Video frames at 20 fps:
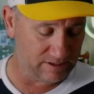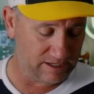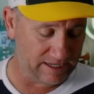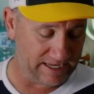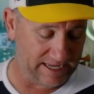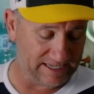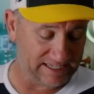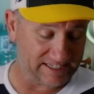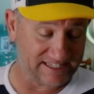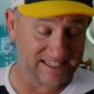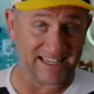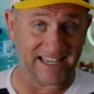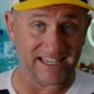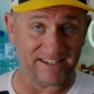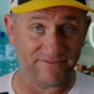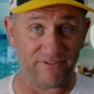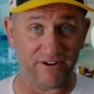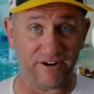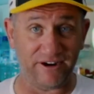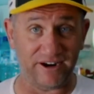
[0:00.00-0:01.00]
It is
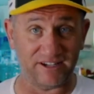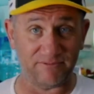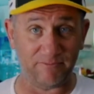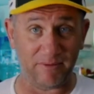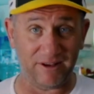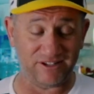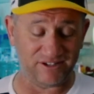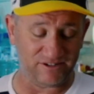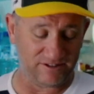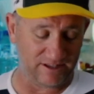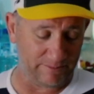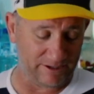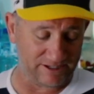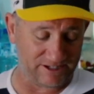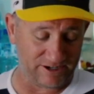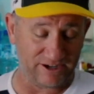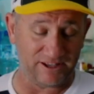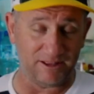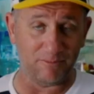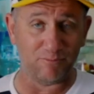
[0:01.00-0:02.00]
very expensive. Let me
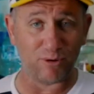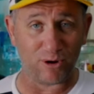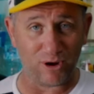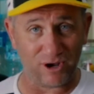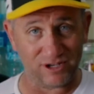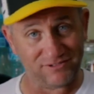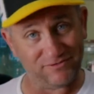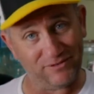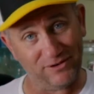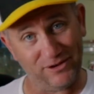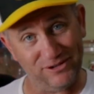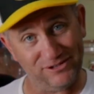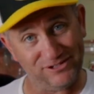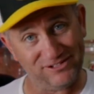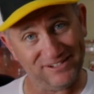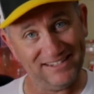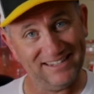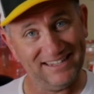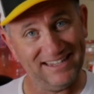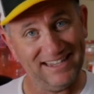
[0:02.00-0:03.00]
tell you the price first.